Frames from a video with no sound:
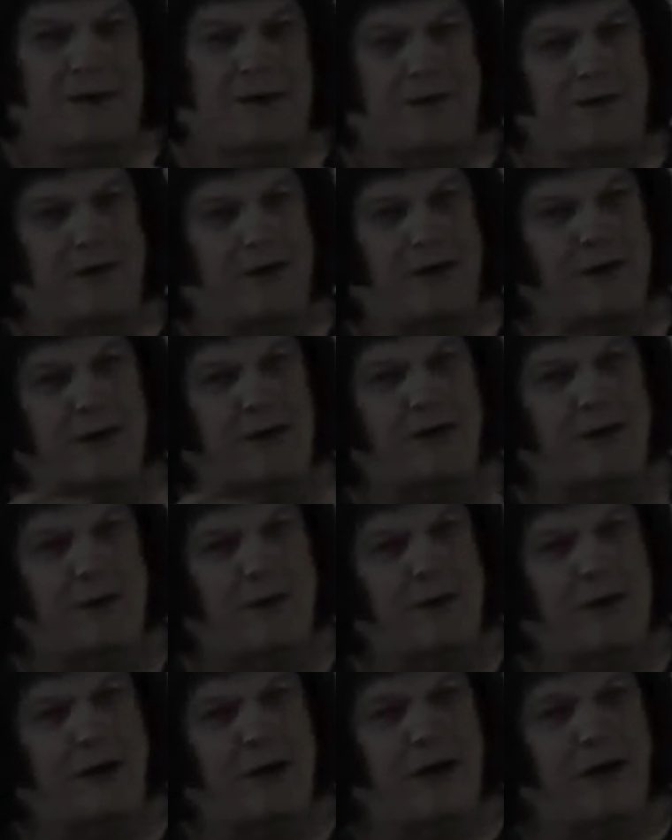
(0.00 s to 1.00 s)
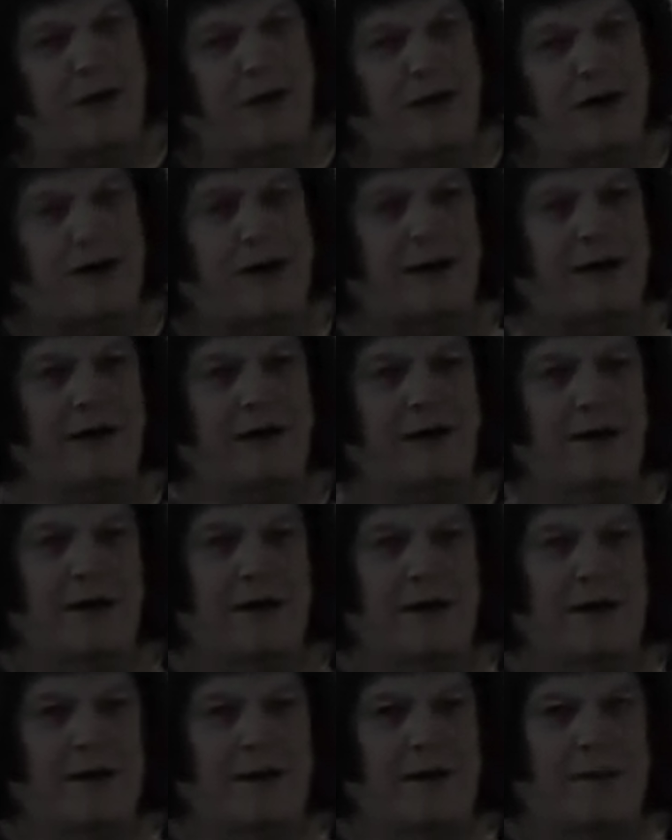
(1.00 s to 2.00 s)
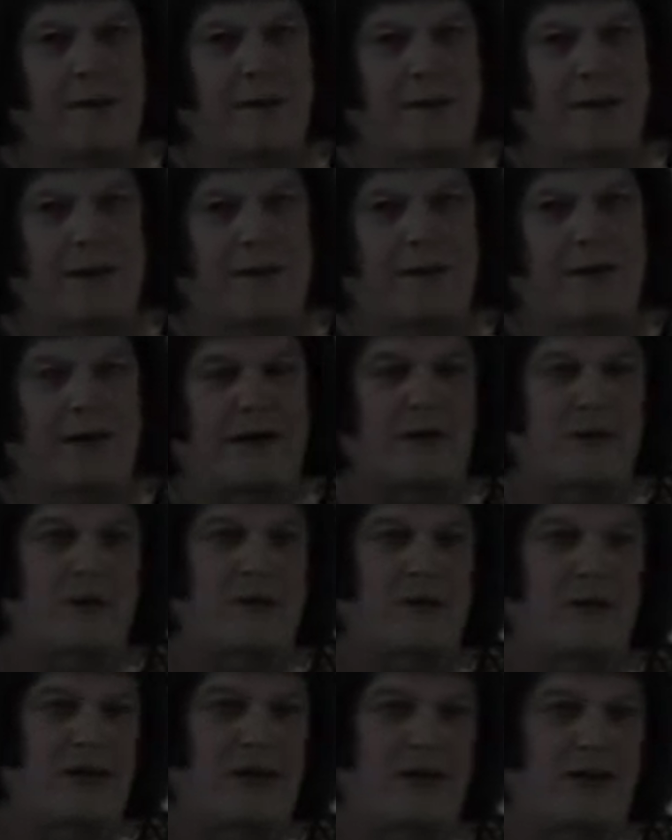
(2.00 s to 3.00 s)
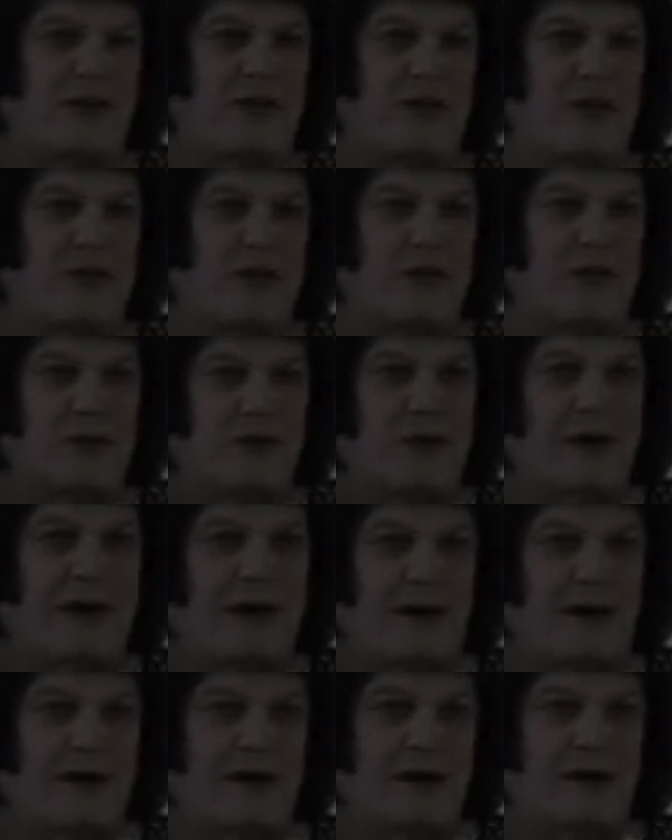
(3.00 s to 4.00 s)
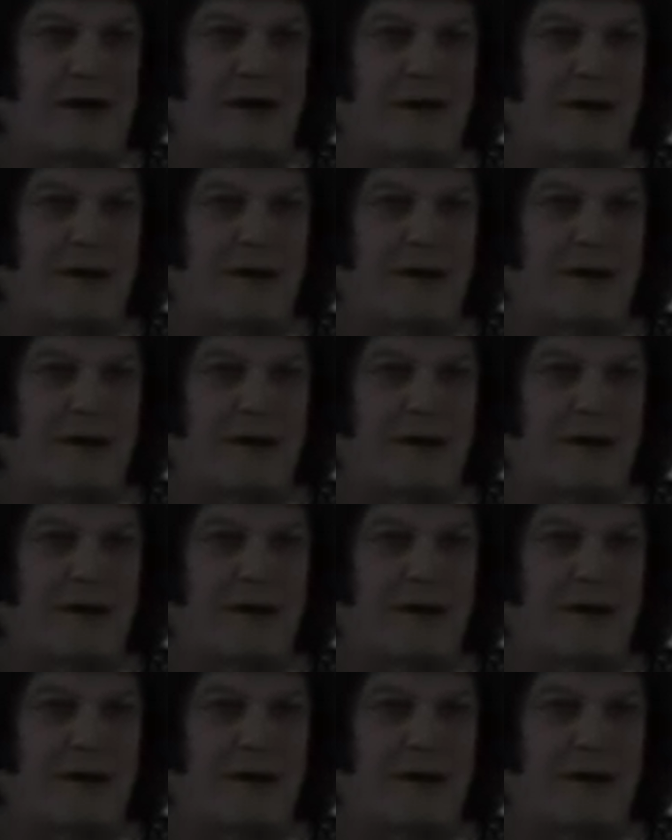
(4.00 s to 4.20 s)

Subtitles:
it flows from the heart. And that's where Jesus is. It's right here.